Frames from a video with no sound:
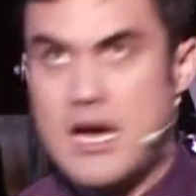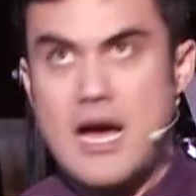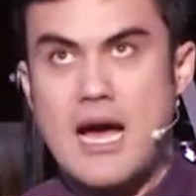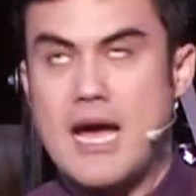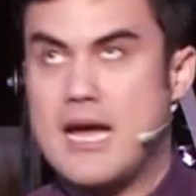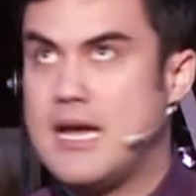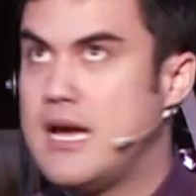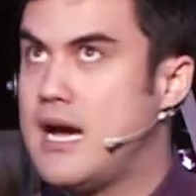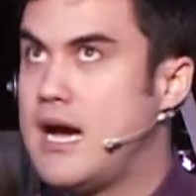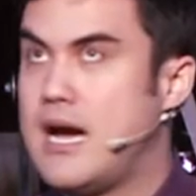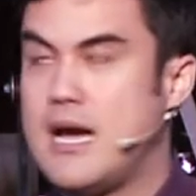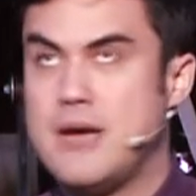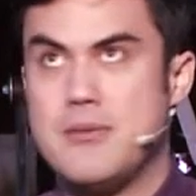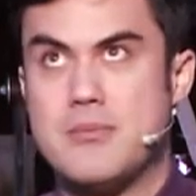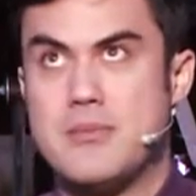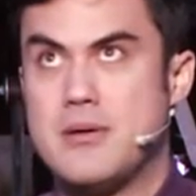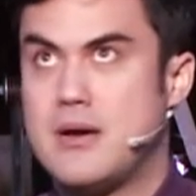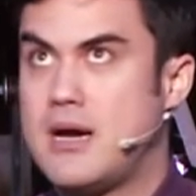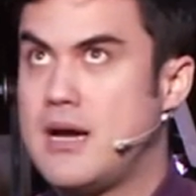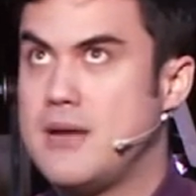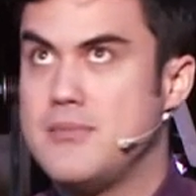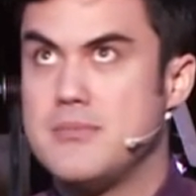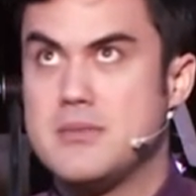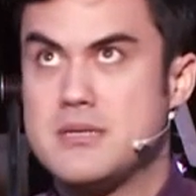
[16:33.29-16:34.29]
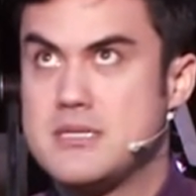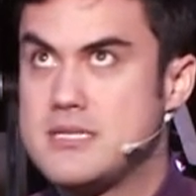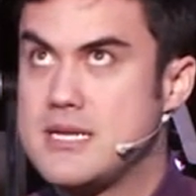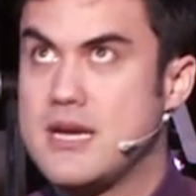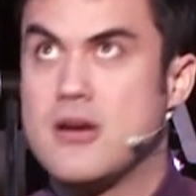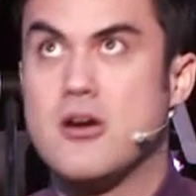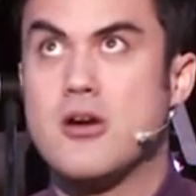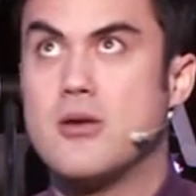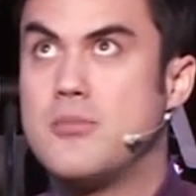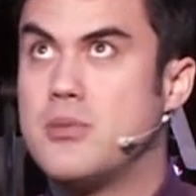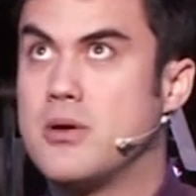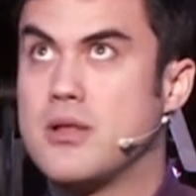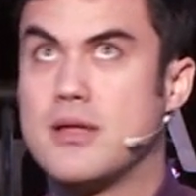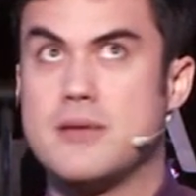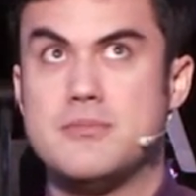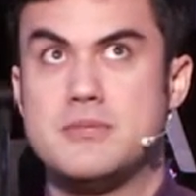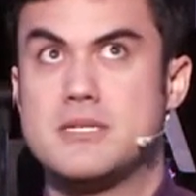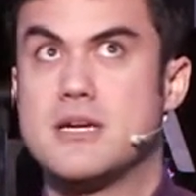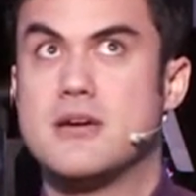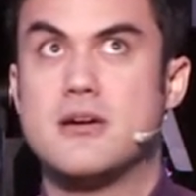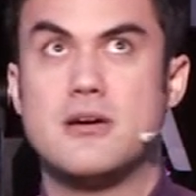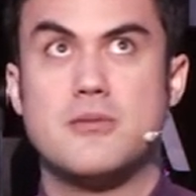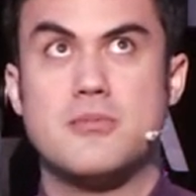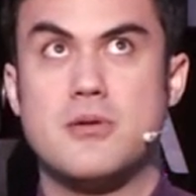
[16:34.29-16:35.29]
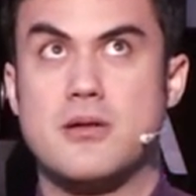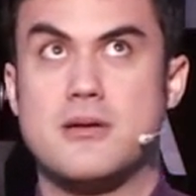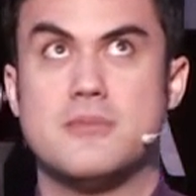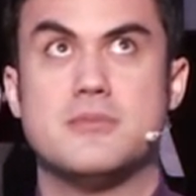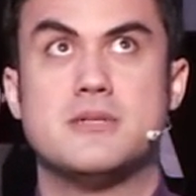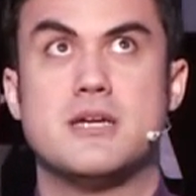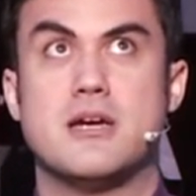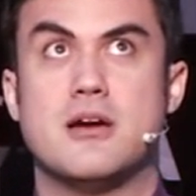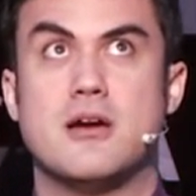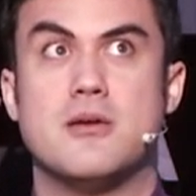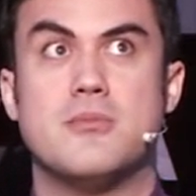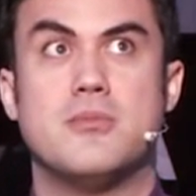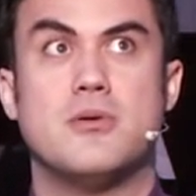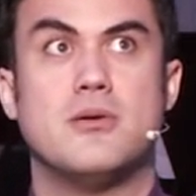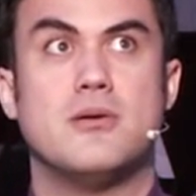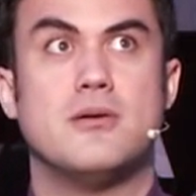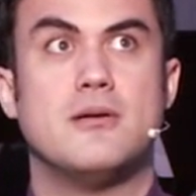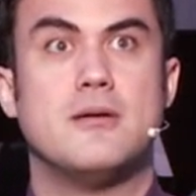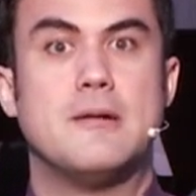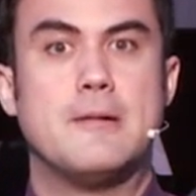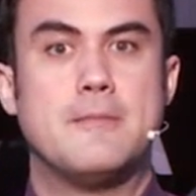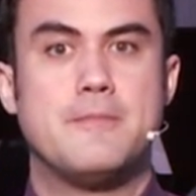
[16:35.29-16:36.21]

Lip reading: I'm terrible. I'm terrible. I'm terrible.